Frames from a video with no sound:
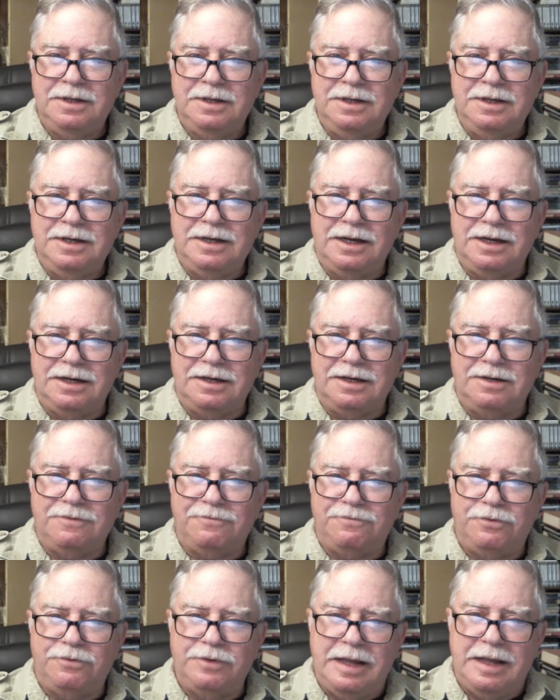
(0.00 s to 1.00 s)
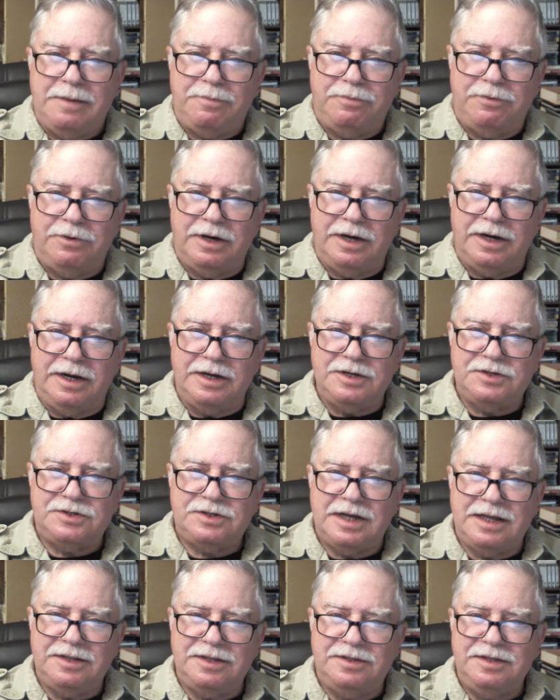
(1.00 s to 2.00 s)
Now, for that price,
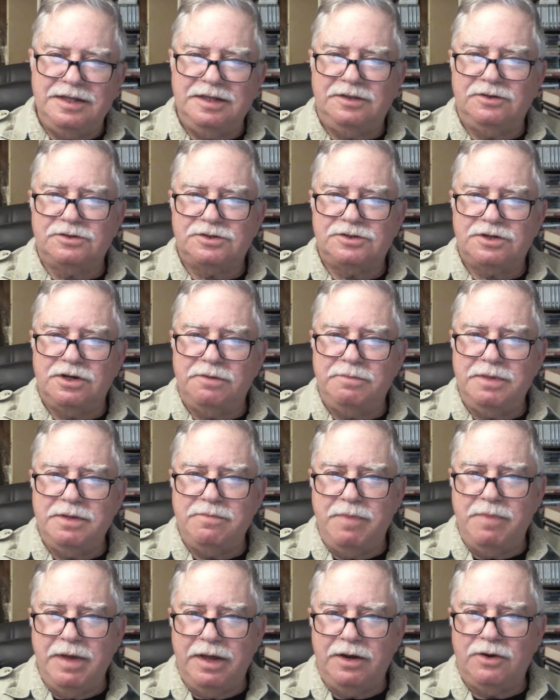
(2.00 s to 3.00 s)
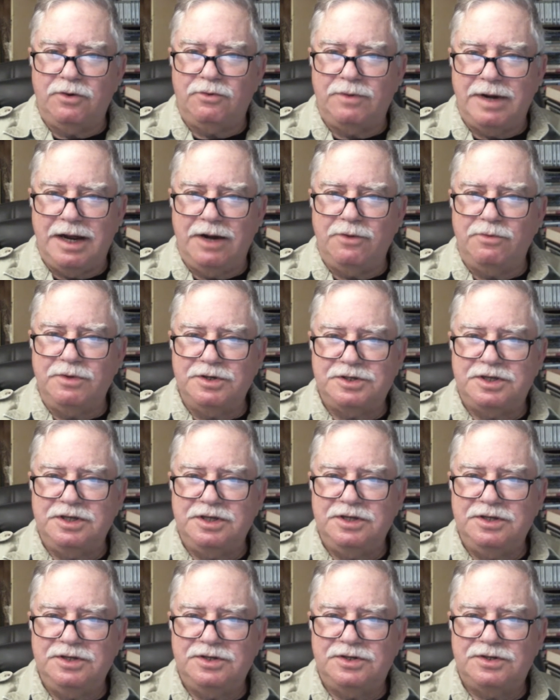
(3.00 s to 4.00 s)
I think there's going to be better rye
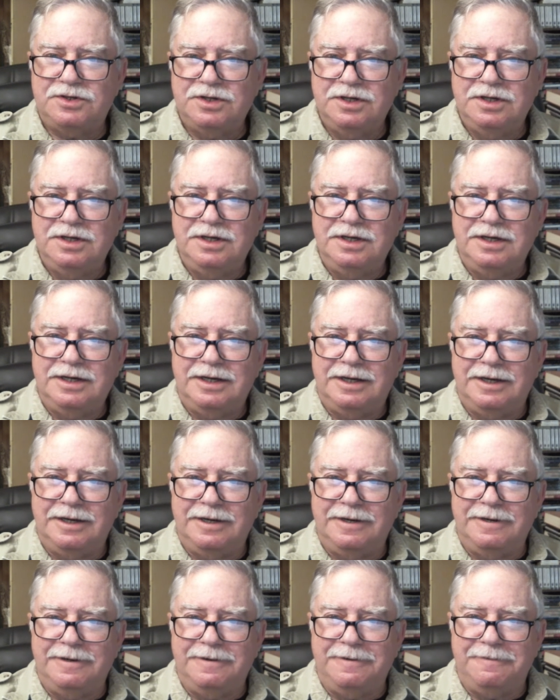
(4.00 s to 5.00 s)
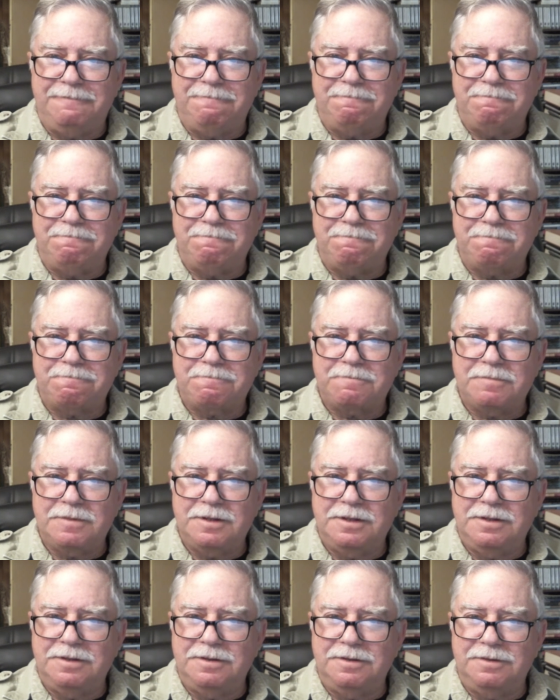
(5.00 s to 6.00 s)
whiskeys. Um,
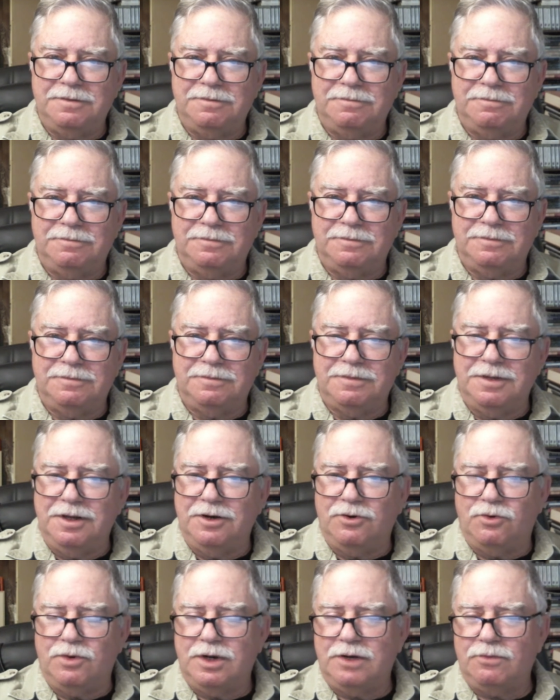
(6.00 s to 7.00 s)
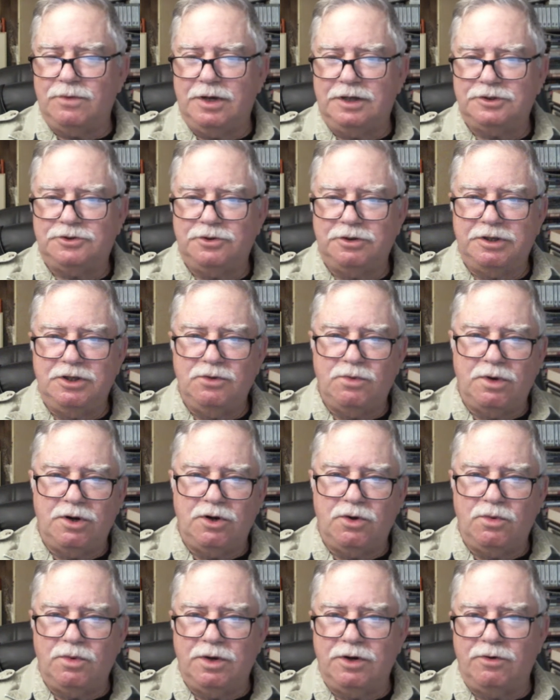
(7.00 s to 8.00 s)
Wild Turkey
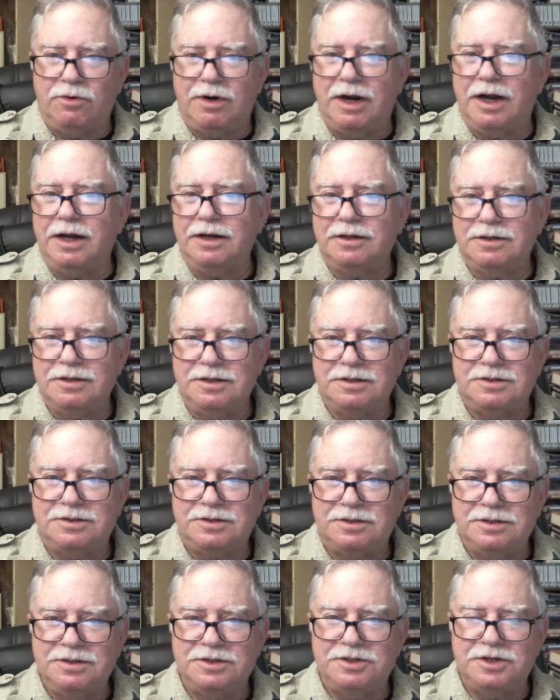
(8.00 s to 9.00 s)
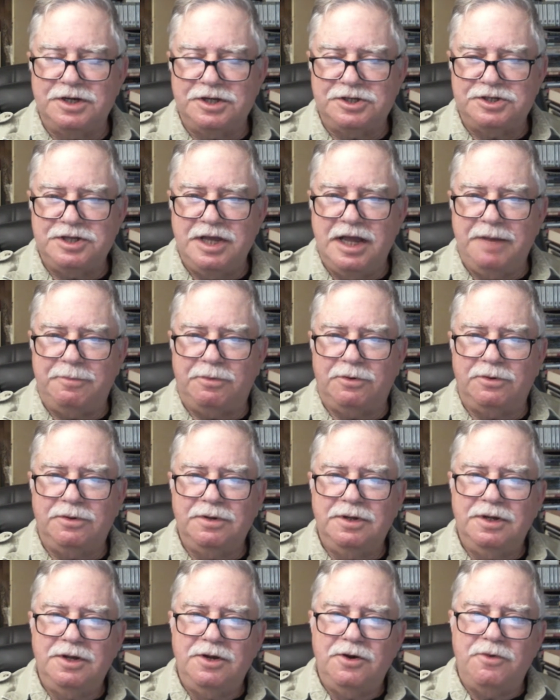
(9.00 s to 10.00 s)
101 rye is an example.
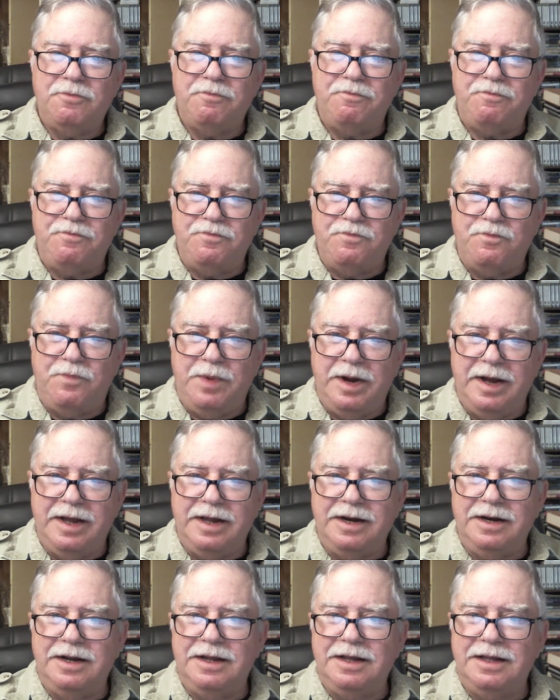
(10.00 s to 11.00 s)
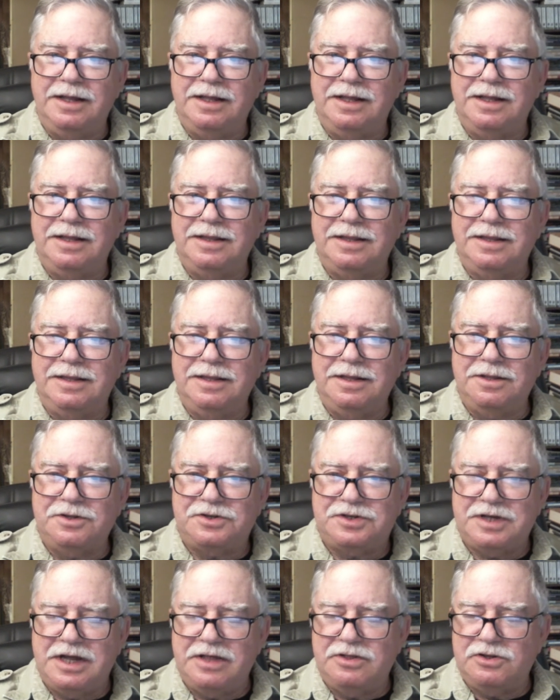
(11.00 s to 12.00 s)
But the other
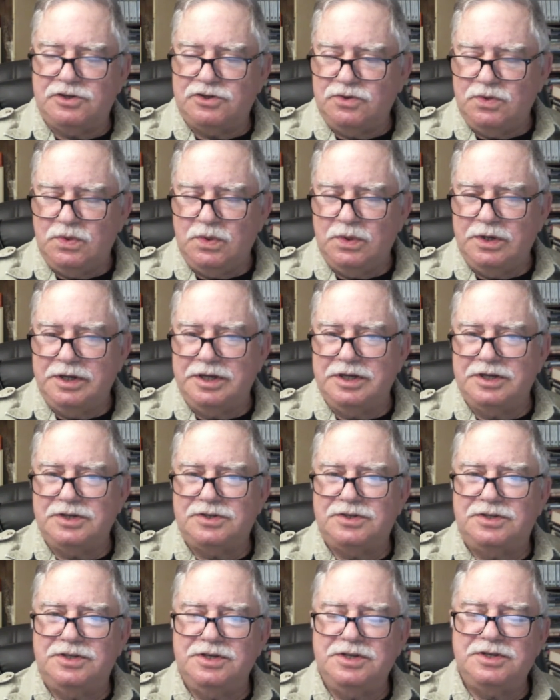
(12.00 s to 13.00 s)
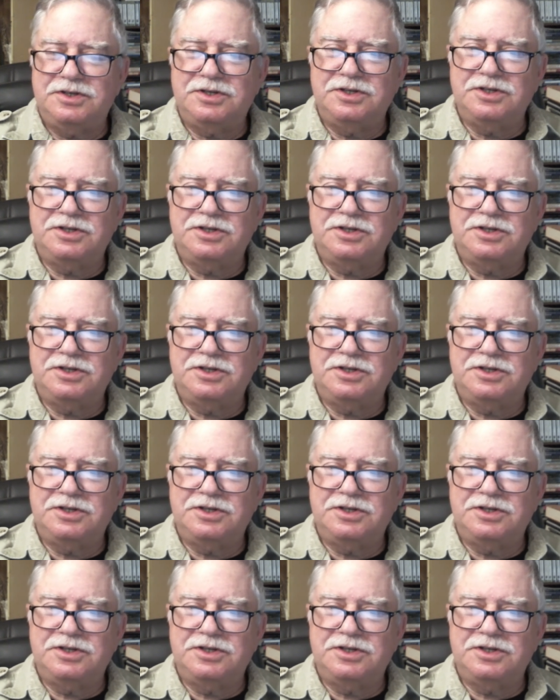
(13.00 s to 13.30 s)
side of the story is this has